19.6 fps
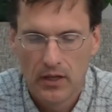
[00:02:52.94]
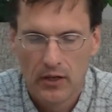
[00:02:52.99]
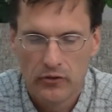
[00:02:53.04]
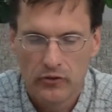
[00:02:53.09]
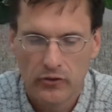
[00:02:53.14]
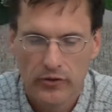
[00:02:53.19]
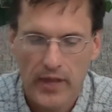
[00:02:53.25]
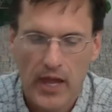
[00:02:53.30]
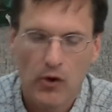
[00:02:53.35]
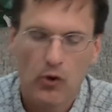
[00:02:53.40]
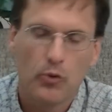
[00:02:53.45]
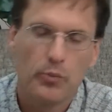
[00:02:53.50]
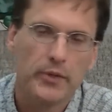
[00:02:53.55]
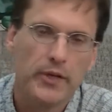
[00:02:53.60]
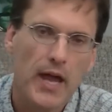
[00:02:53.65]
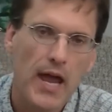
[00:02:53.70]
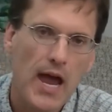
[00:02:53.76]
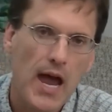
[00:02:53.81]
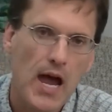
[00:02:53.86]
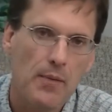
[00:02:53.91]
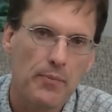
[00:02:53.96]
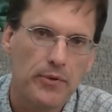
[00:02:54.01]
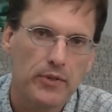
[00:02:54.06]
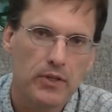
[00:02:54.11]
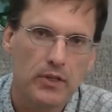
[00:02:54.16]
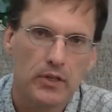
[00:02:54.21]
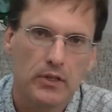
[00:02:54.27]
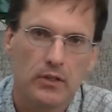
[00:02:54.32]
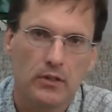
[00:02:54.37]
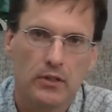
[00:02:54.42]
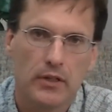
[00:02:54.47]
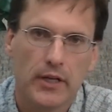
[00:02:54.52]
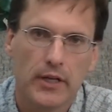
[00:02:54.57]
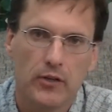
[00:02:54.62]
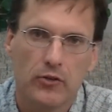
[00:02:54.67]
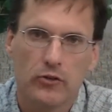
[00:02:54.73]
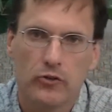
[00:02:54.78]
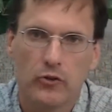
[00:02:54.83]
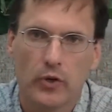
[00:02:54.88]
So that will be happening in
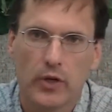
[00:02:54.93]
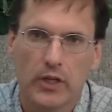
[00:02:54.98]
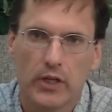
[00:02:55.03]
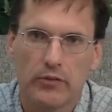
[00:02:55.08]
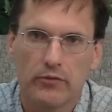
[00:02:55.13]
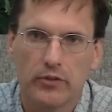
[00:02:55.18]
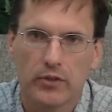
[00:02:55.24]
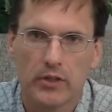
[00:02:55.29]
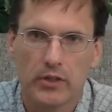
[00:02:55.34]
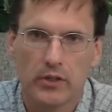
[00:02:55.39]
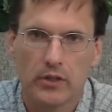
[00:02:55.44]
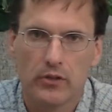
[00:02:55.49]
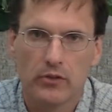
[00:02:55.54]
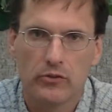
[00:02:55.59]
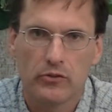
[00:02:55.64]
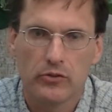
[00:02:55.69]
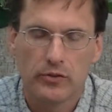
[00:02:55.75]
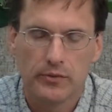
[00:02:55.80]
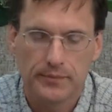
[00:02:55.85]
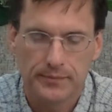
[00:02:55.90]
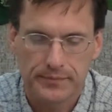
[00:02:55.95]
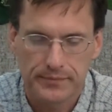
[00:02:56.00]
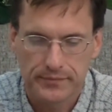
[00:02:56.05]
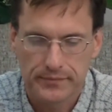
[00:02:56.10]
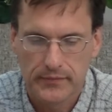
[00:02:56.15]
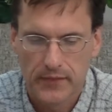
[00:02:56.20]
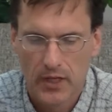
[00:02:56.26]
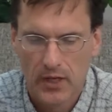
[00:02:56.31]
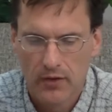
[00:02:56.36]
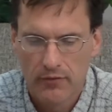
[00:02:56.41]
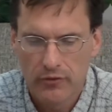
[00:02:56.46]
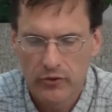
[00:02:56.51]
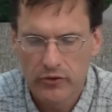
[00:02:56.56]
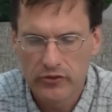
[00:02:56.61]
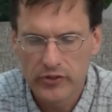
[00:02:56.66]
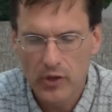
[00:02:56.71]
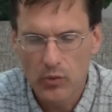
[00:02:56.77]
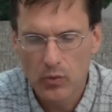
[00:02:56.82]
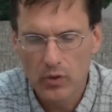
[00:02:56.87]
later training videos.
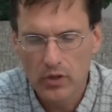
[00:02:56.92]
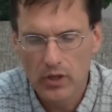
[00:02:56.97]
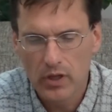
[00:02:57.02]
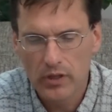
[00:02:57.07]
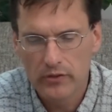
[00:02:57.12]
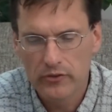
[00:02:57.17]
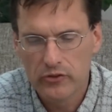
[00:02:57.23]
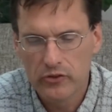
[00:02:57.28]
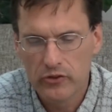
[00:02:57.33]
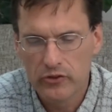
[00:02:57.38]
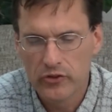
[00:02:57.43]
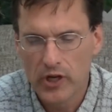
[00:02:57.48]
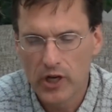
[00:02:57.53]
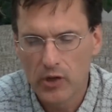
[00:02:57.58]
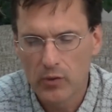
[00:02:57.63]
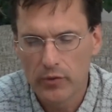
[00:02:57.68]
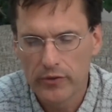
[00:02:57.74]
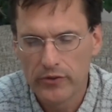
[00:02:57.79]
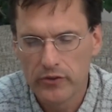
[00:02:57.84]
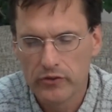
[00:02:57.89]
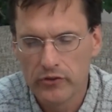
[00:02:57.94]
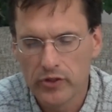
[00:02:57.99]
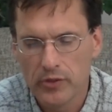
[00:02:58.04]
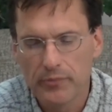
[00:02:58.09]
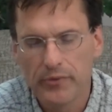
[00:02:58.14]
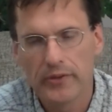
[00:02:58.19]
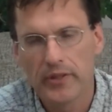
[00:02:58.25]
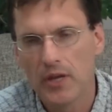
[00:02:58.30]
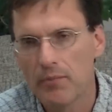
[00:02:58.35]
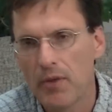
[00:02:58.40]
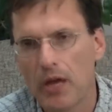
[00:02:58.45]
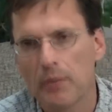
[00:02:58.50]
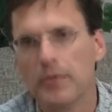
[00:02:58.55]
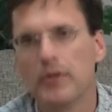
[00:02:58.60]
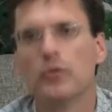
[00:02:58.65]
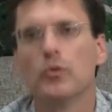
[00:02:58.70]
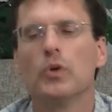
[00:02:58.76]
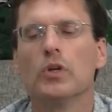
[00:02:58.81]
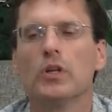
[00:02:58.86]
First, I want to just share with you something that might
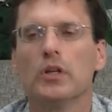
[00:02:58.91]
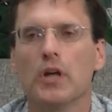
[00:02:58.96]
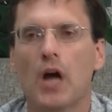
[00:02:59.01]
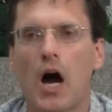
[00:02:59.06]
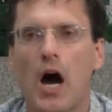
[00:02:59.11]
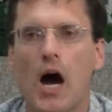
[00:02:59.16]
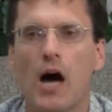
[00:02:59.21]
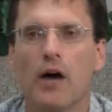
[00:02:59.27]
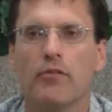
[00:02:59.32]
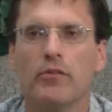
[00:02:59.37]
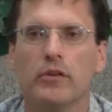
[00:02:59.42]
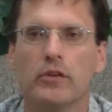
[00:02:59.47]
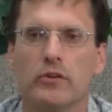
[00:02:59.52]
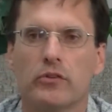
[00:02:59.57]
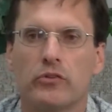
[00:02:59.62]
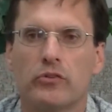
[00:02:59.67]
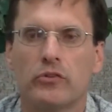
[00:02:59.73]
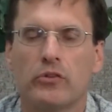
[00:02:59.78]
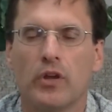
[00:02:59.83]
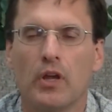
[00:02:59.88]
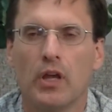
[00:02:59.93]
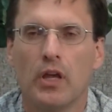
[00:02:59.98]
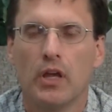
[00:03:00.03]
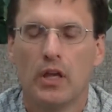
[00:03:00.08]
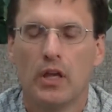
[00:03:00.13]
be really obvious.